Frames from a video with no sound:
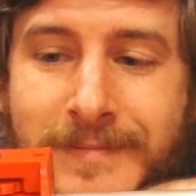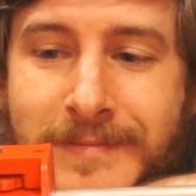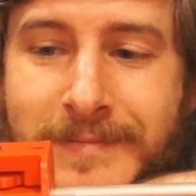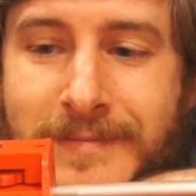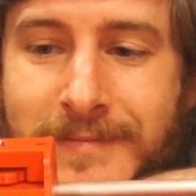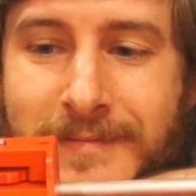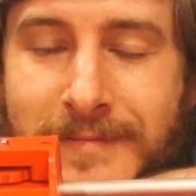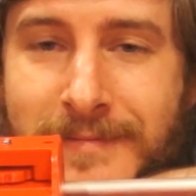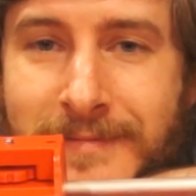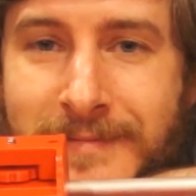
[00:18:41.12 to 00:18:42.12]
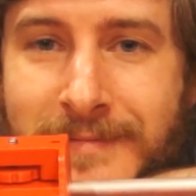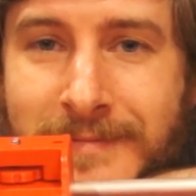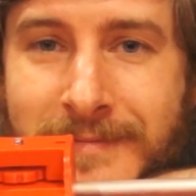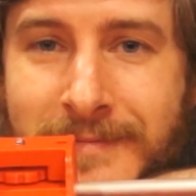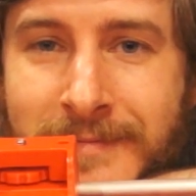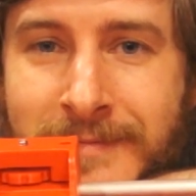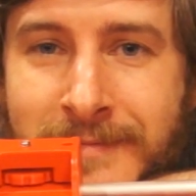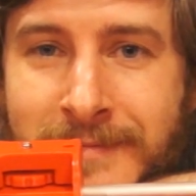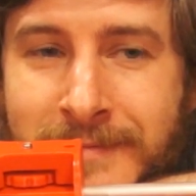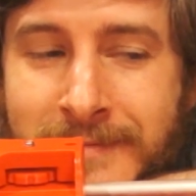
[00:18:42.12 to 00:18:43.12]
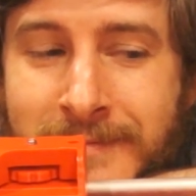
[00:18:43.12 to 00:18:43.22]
Nobody speaks.